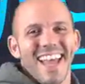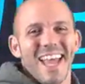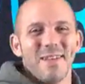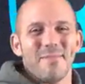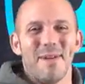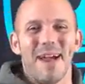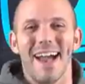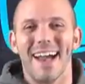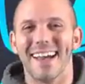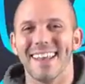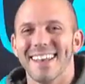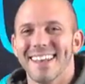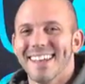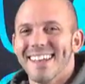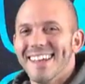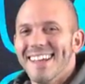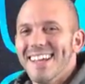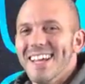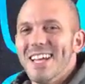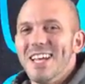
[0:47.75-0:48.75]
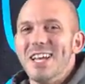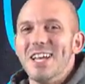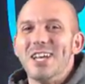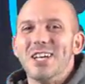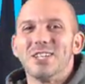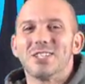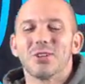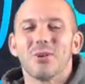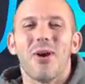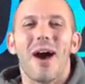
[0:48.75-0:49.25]
Hey Matt.
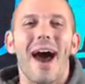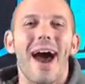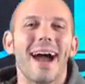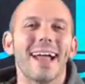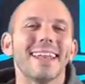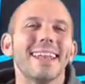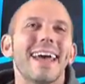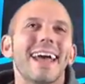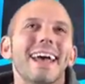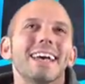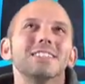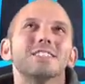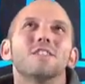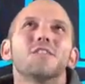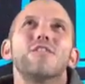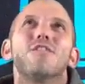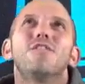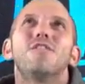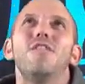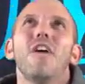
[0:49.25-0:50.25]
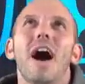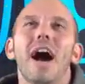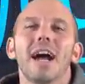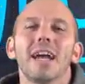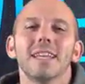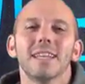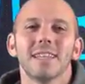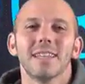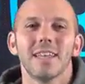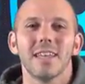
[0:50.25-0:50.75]
So Honda has
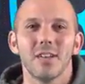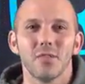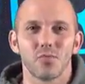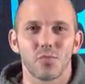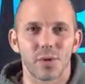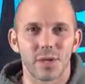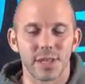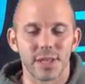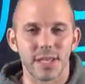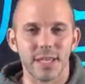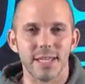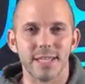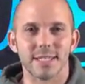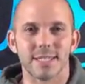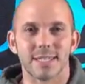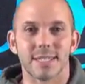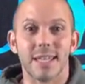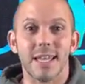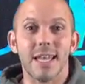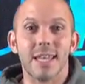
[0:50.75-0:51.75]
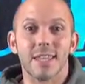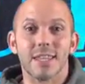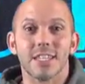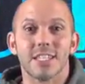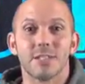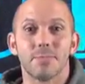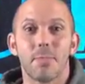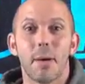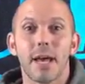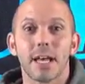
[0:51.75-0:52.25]
finally released the
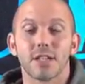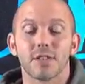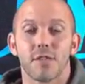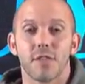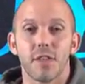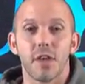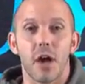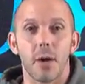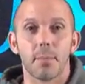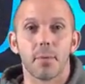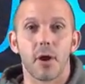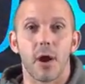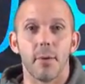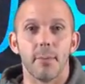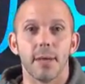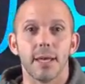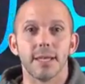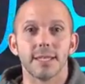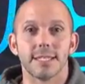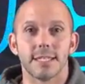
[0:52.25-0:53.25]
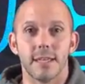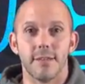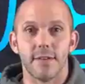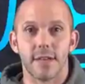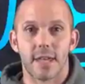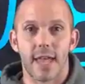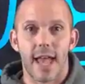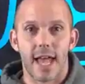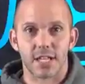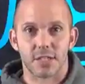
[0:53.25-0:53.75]
specs for the upcoming
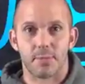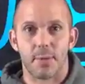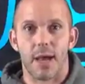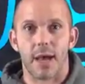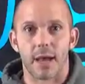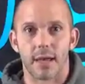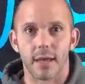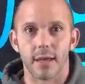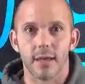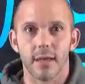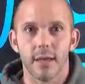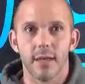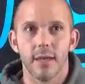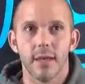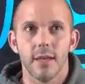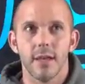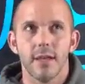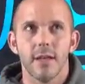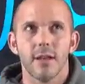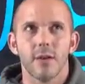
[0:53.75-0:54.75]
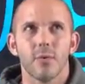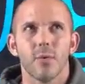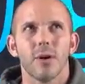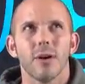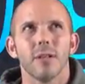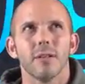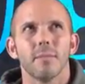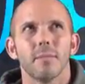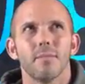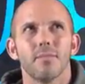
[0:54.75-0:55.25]
Civic hatchback.
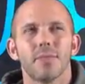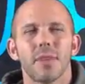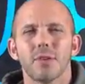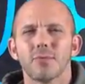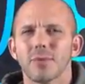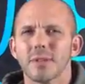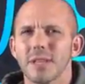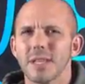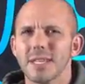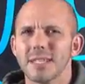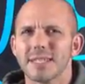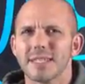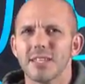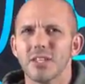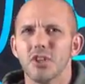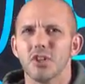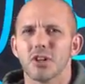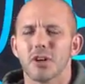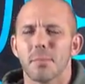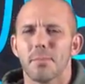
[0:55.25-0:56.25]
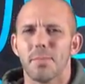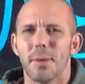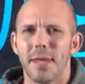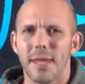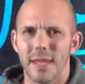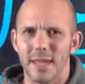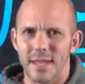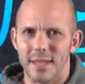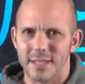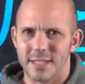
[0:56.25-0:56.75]
Well, they released the
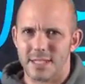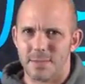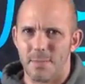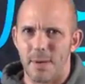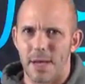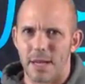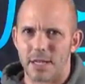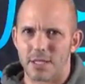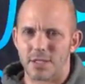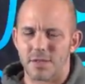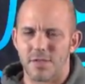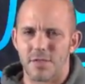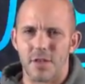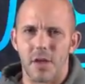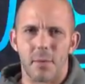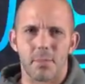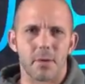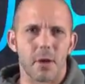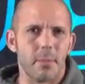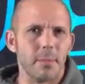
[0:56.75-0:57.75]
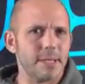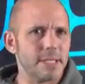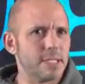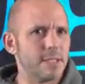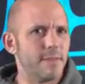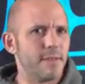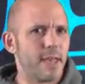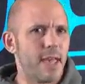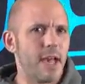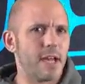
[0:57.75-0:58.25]
European specs for the upcoming
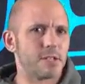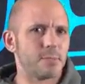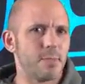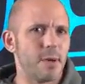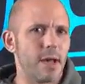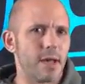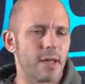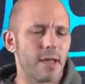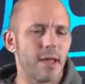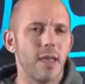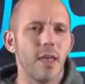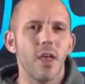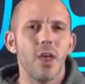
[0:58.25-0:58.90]
Civic hatchback,